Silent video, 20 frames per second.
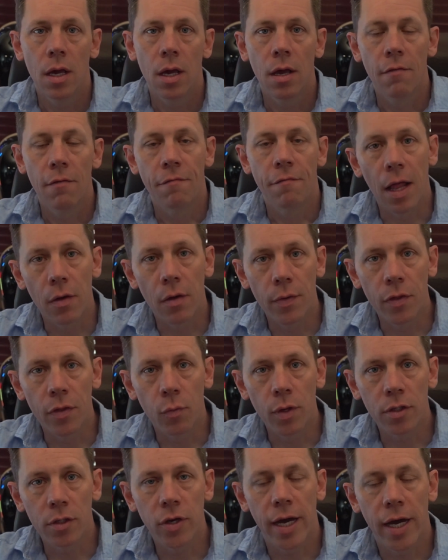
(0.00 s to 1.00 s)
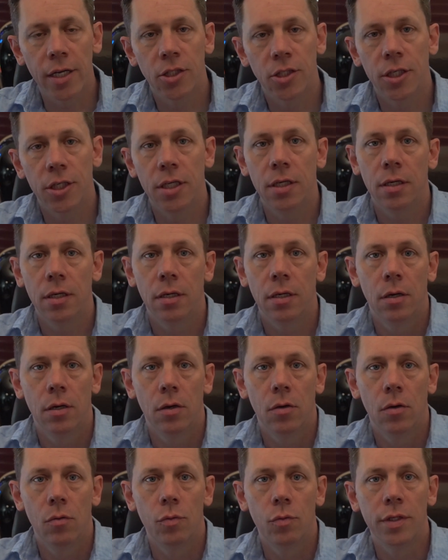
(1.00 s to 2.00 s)
Following the wheel strategy,
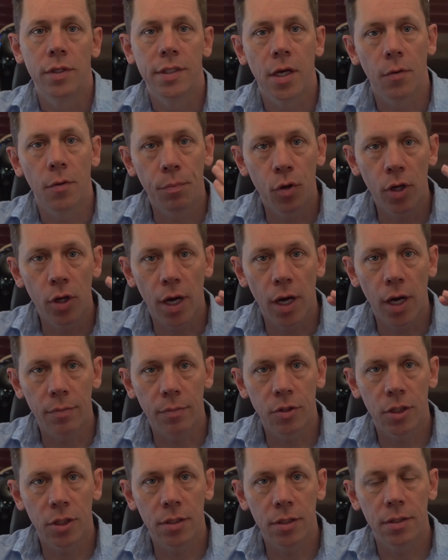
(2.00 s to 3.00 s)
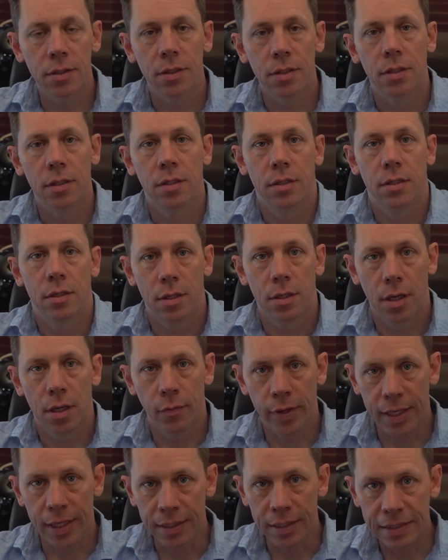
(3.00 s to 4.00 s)
we sell put options, and
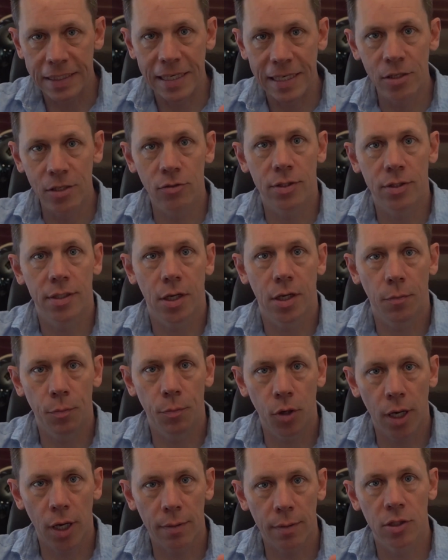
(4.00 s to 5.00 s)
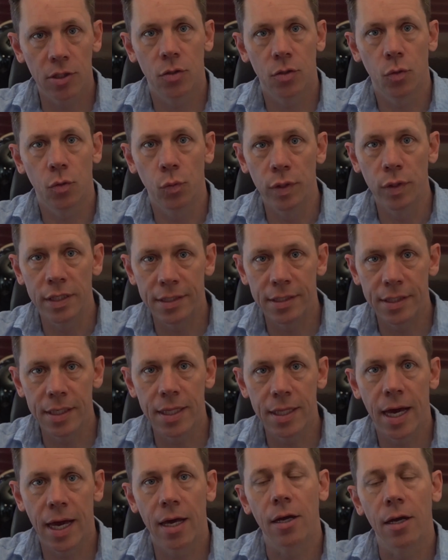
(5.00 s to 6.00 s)
we continue to sell put options. We see
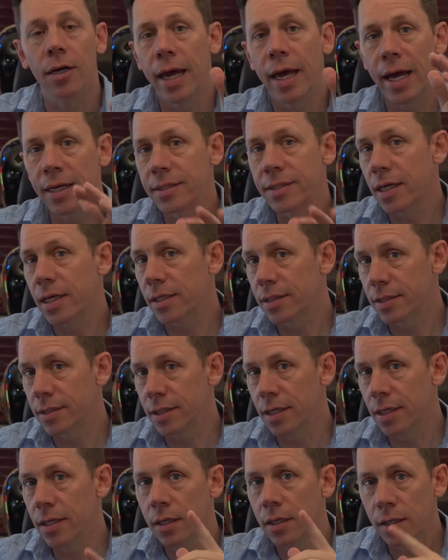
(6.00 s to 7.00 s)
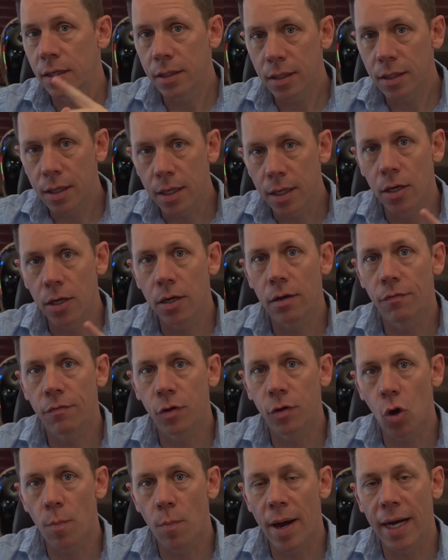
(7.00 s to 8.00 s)
that on XLC here. If you
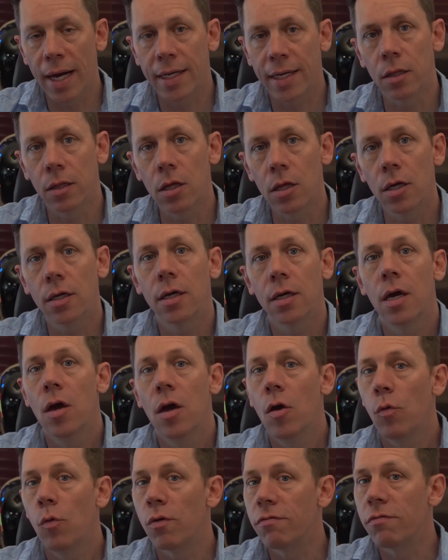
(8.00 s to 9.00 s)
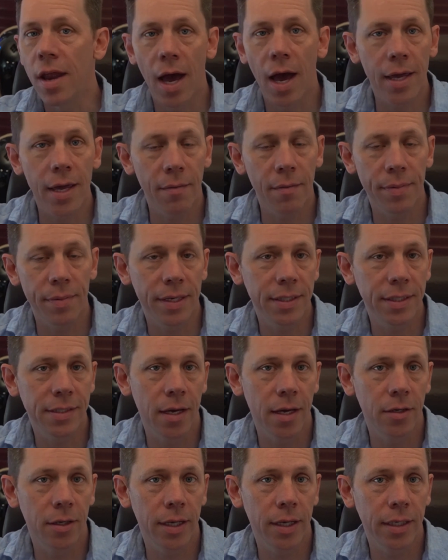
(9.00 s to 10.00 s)
go back and look, we've not yet been
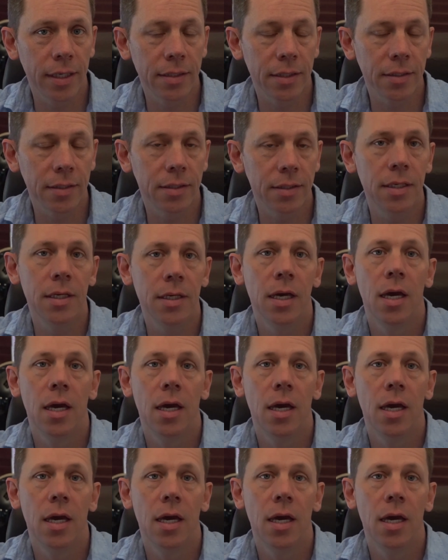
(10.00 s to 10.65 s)
assigned on XLC.